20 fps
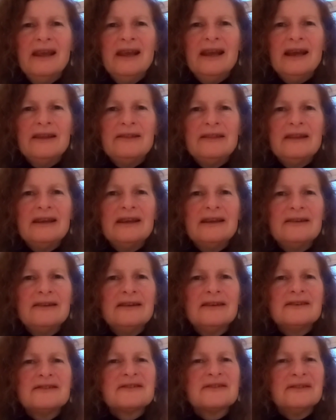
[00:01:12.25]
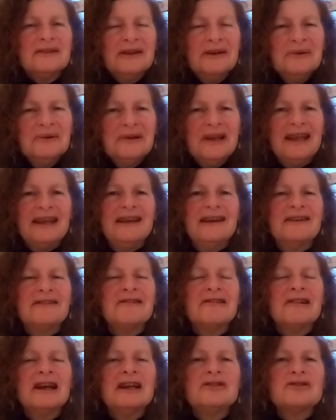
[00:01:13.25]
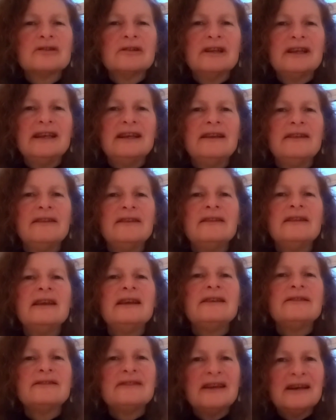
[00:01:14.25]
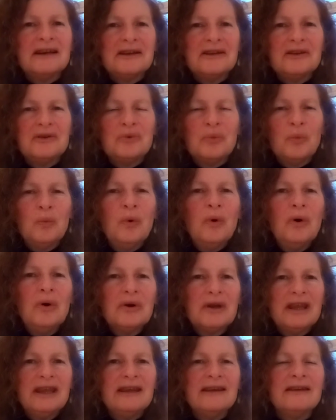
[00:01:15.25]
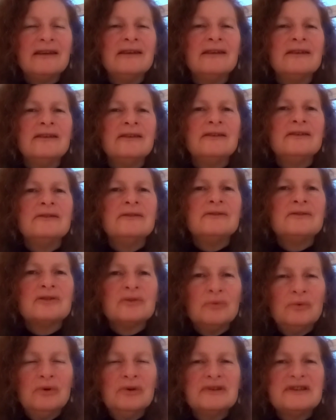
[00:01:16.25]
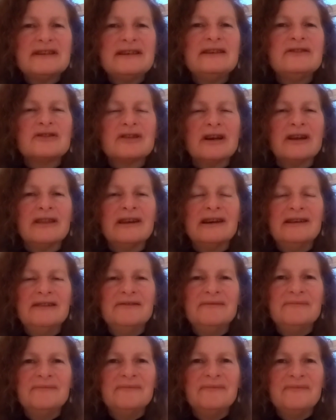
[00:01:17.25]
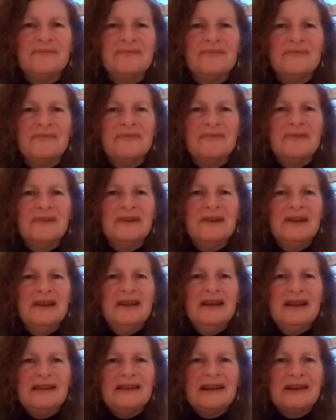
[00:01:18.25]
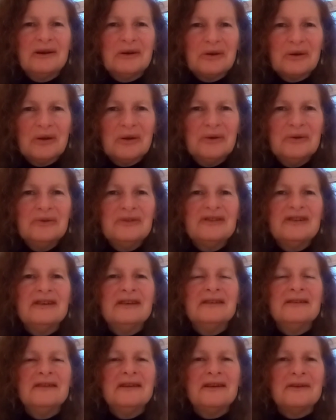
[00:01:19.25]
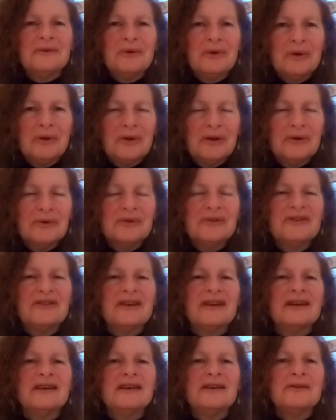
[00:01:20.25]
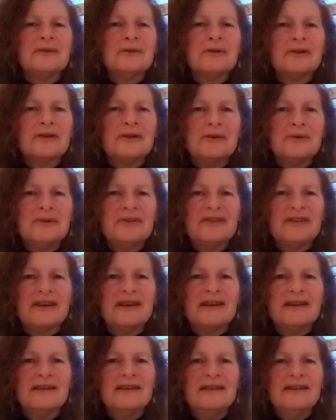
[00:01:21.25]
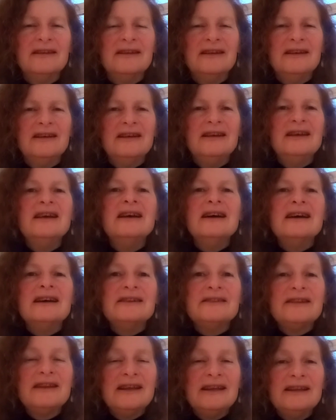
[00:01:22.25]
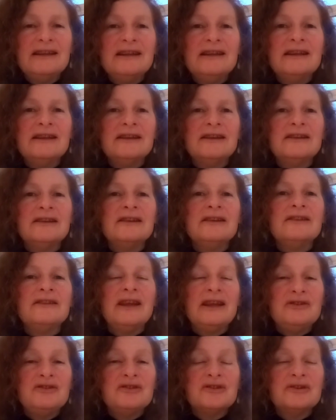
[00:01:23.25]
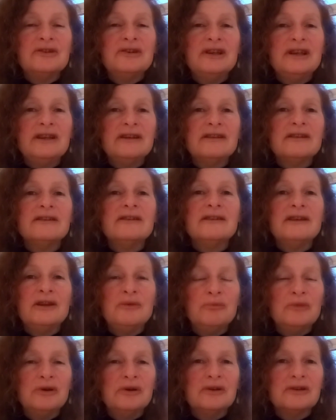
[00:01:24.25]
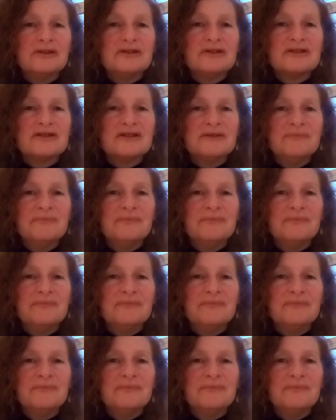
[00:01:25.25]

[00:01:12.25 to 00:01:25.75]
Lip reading: And then slowly and gradually, they started walking towards each other. And they got closer and closer and closer. And then they joined and merged.